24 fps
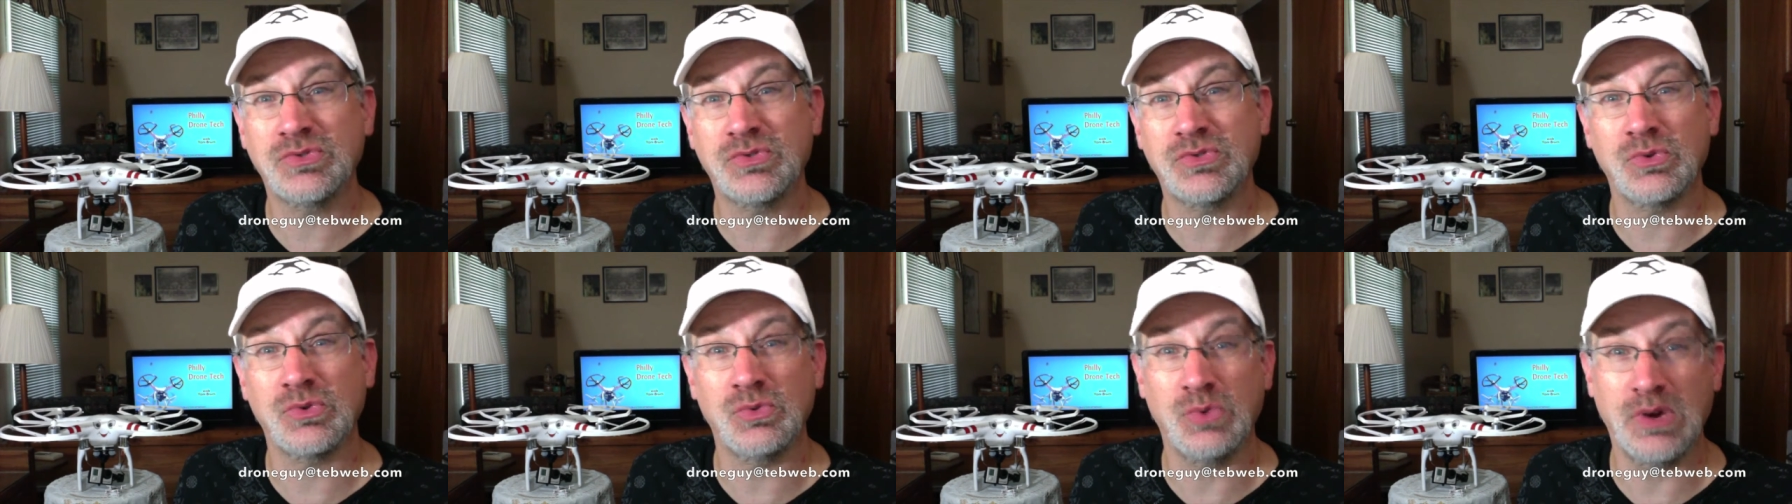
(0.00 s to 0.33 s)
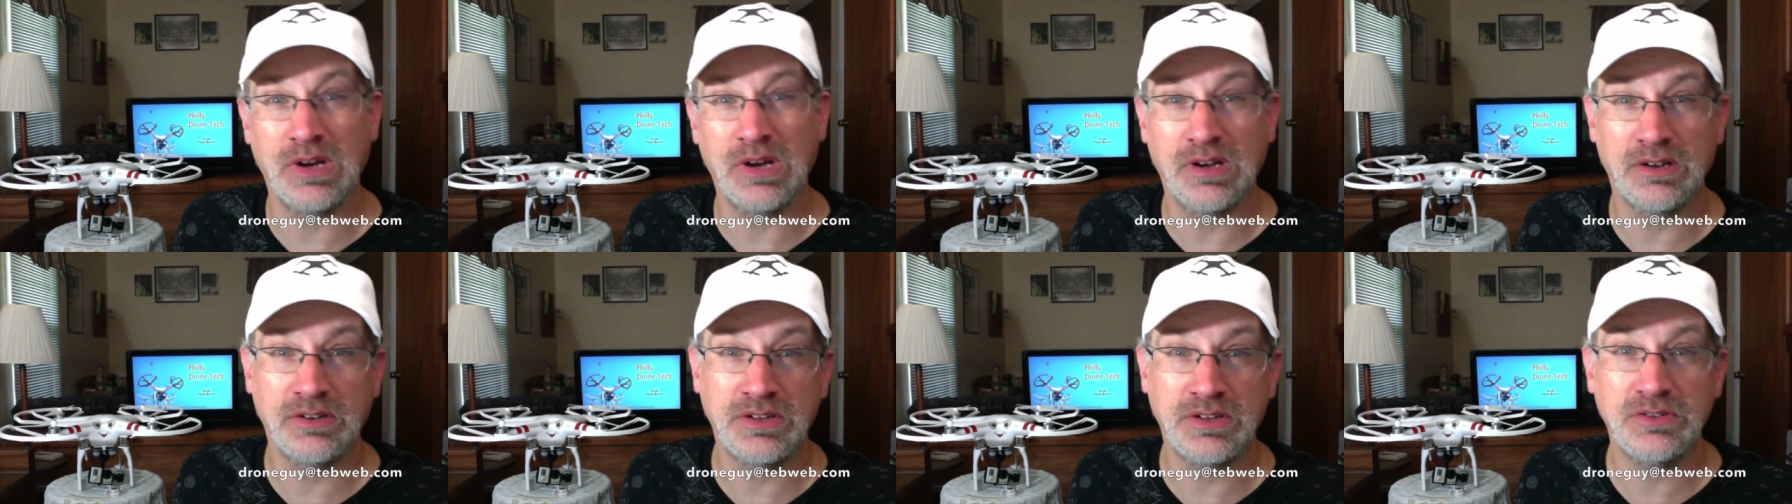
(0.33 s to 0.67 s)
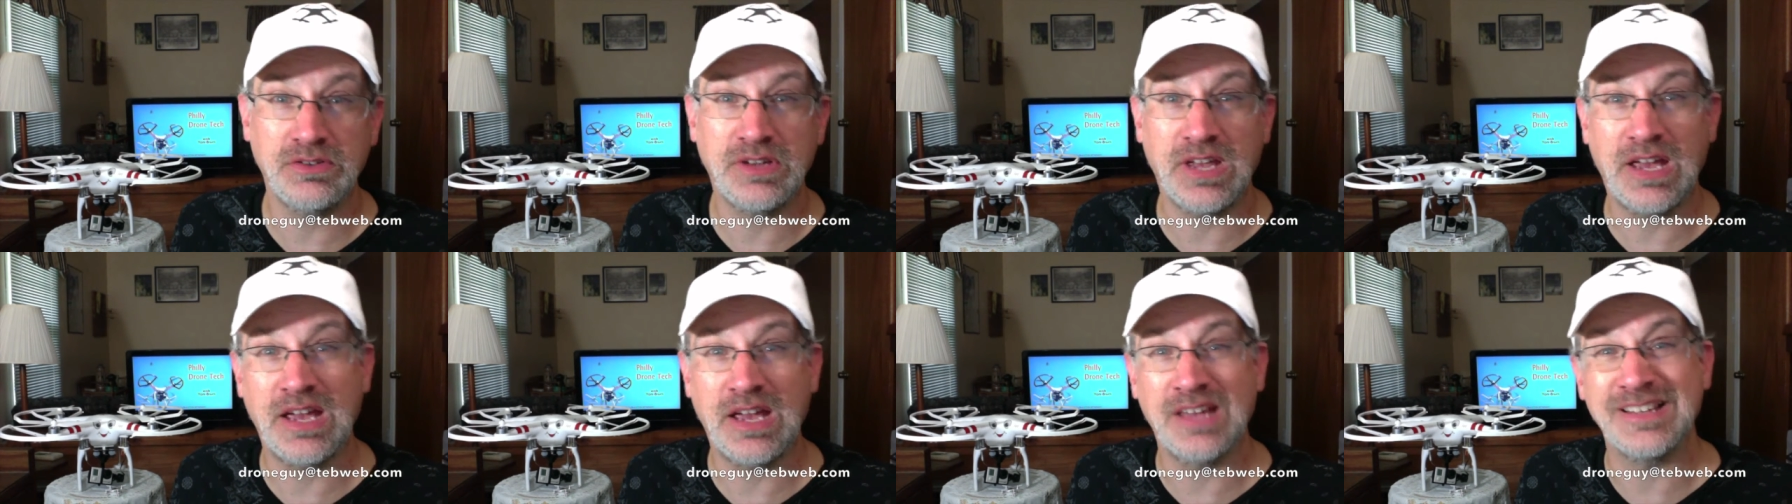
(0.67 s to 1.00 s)
for where
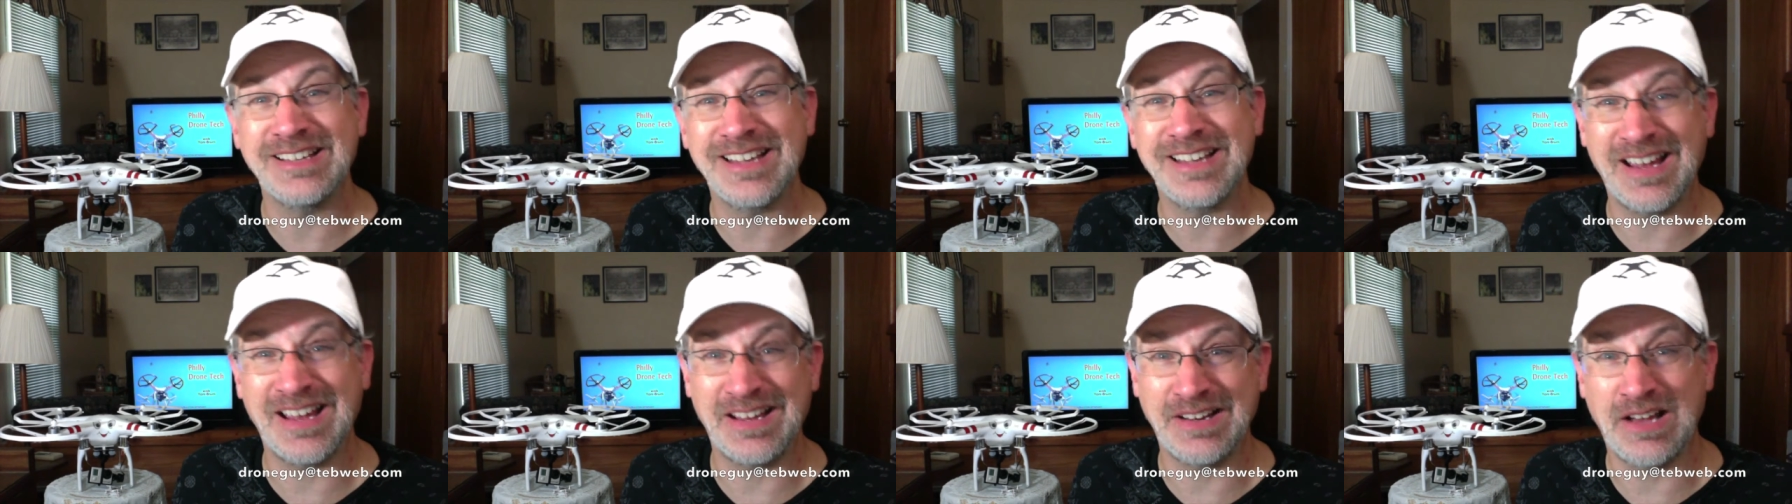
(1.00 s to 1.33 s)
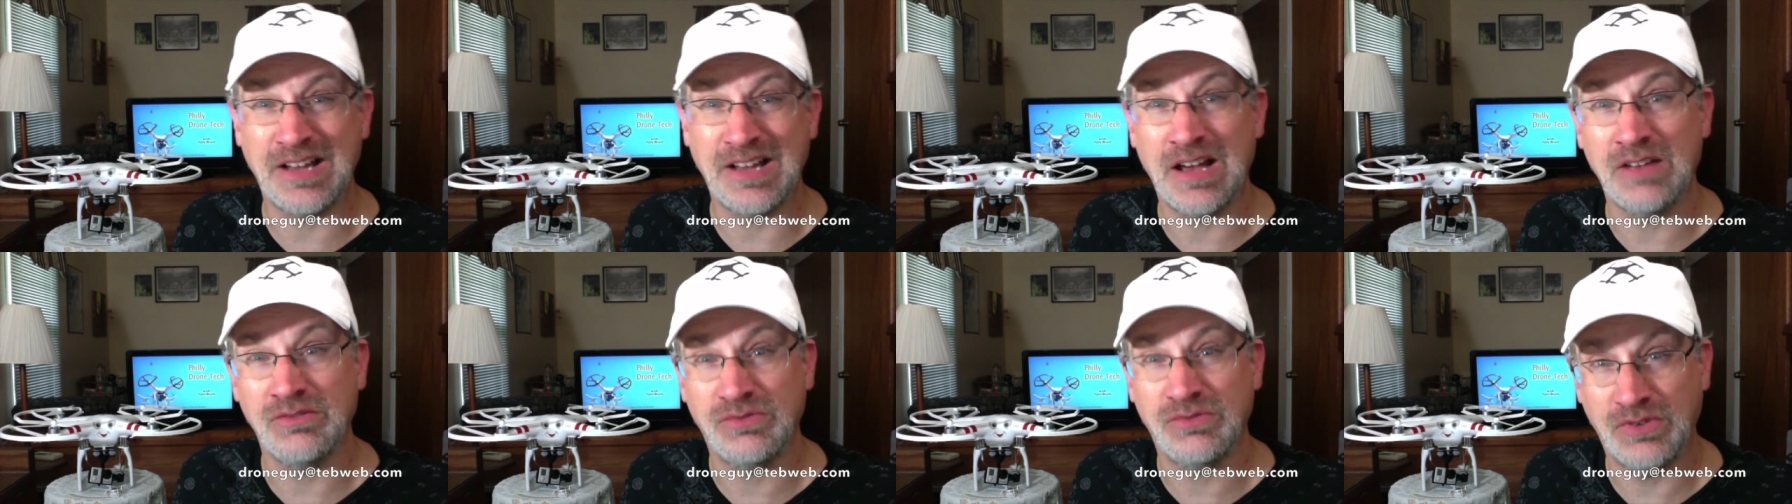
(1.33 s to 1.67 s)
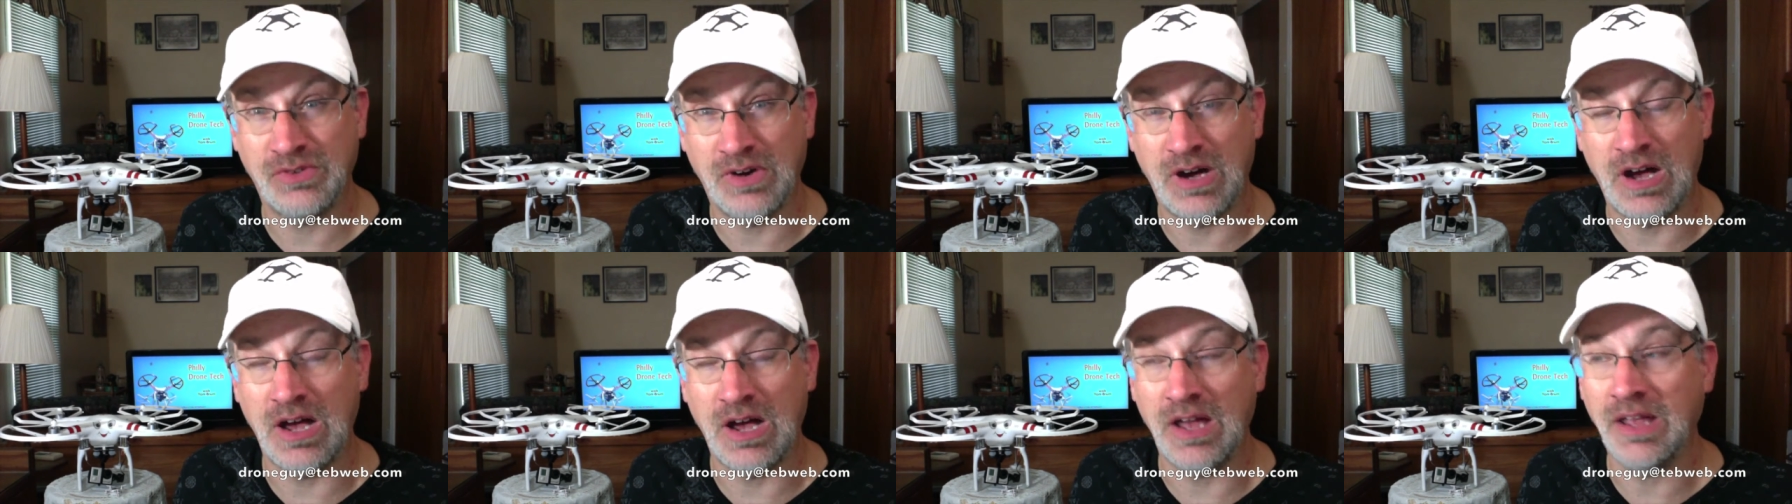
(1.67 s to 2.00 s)
you can and cannot
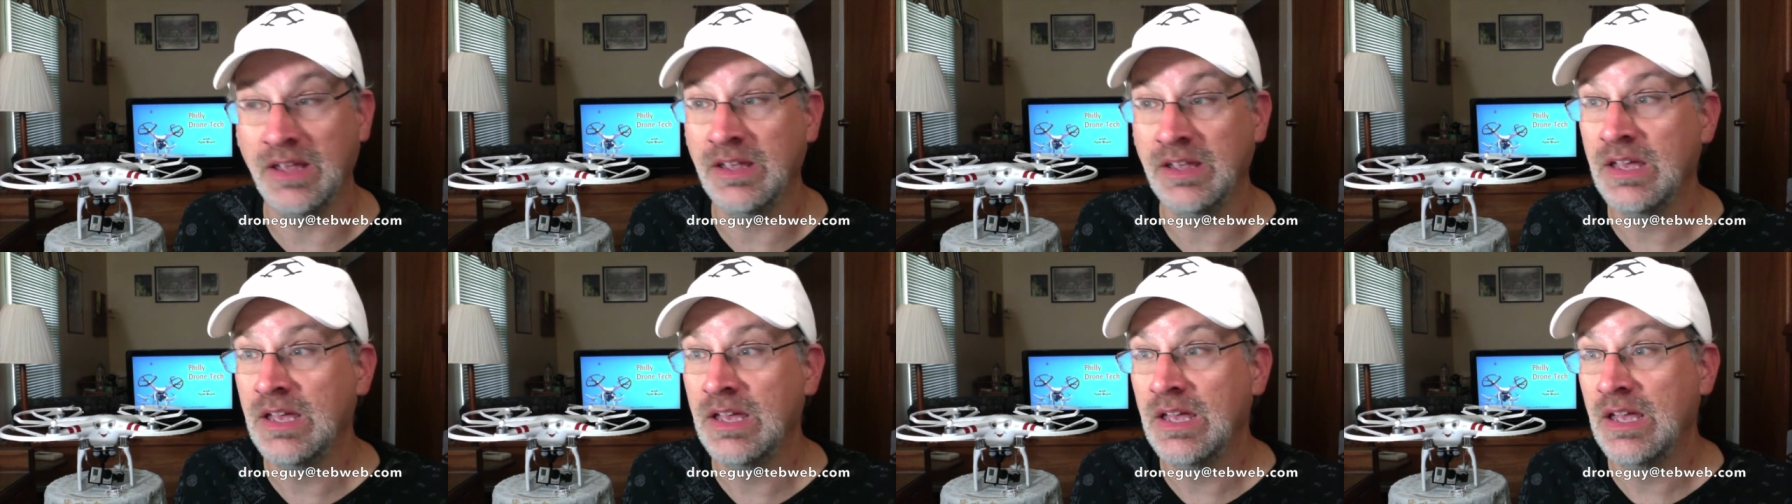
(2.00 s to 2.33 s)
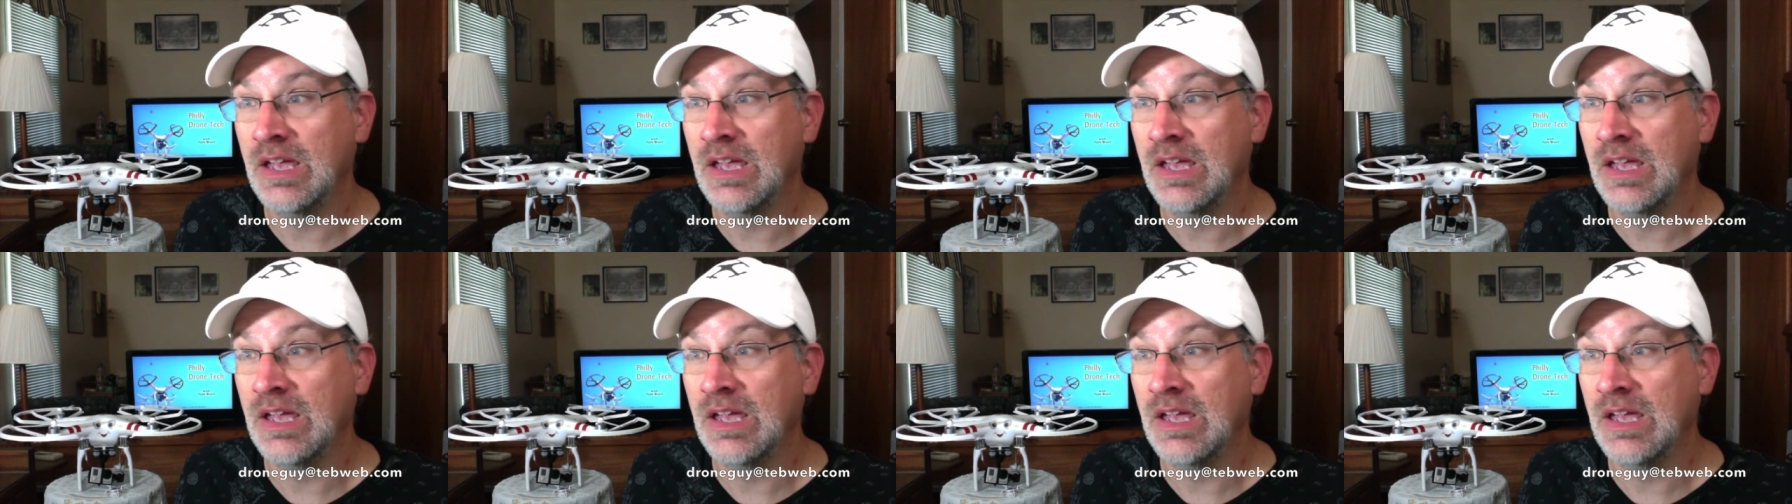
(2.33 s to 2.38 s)
fly